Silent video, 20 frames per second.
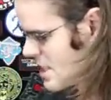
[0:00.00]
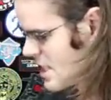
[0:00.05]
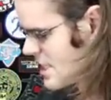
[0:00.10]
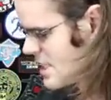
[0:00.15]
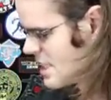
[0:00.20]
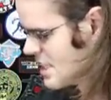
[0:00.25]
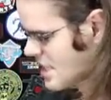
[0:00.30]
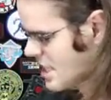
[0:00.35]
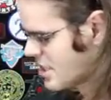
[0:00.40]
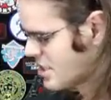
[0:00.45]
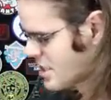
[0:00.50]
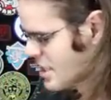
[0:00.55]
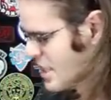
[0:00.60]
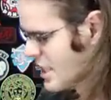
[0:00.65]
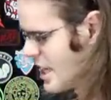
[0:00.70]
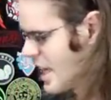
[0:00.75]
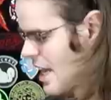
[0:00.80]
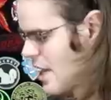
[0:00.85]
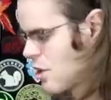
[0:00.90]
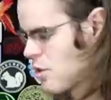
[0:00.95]
It's
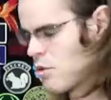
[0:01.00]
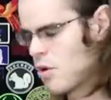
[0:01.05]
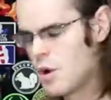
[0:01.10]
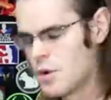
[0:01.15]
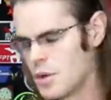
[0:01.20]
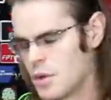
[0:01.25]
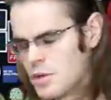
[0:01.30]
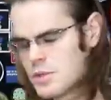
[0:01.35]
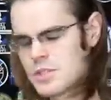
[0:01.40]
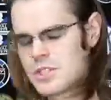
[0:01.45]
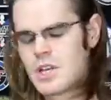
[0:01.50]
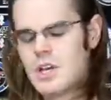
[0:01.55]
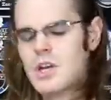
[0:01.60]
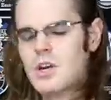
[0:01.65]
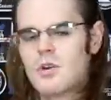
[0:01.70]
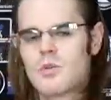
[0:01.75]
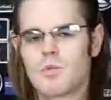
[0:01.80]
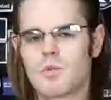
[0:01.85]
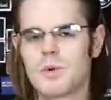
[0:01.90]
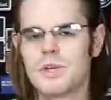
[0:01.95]
essentially a Kronos
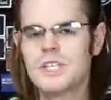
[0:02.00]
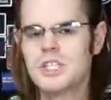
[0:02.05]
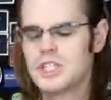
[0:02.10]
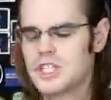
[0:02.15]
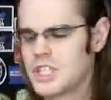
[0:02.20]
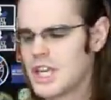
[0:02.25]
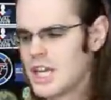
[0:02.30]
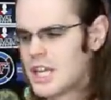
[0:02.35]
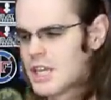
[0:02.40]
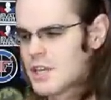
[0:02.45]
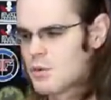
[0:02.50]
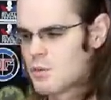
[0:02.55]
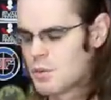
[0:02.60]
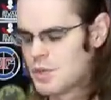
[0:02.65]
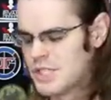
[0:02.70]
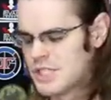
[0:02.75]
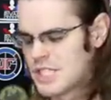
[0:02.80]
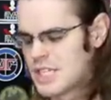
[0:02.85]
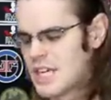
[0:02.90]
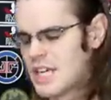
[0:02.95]
reshelling,
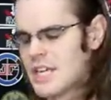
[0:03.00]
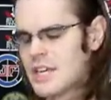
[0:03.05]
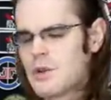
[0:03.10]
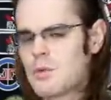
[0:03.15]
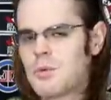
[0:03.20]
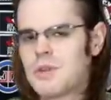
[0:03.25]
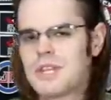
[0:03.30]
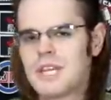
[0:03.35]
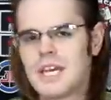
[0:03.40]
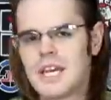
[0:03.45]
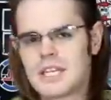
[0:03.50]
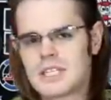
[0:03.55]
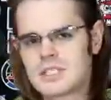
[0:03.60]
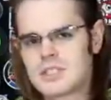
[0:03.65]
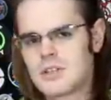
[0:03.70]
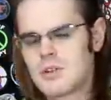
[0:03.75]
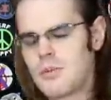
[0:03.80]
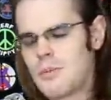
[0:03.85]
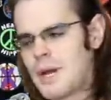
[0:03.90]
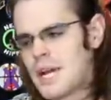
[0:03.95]
reskinning with an
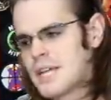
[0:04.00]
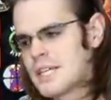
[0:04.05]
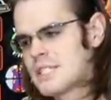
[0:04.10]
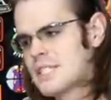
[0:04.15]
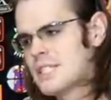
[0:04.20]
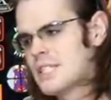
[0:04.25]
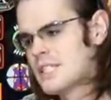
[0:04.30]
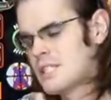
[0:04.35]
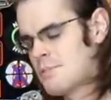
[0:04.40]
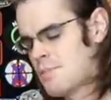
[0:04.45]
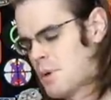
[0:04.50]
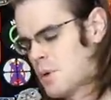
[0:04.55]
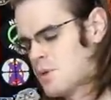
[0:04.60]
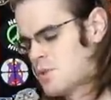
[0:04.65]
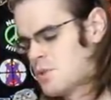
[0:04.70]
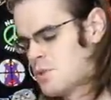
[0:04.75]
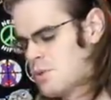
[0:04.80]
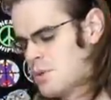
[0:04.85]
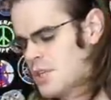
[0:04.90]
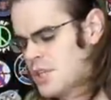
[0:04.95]
external magazine as
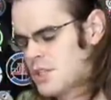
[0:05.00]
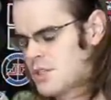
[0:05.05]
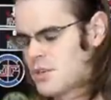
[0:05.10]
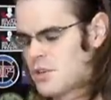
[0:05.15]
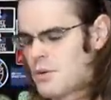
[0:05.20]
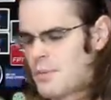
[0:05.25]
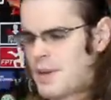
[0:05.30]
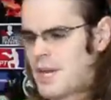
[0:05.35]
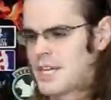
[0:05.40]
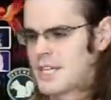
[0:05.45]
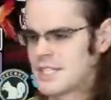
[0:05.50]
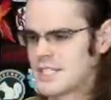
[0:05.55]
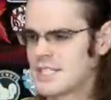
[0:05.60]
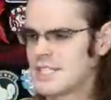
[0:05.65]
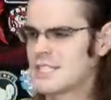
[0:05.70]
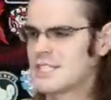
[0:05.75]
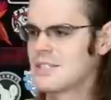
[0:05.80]
opposed to an internal magazine.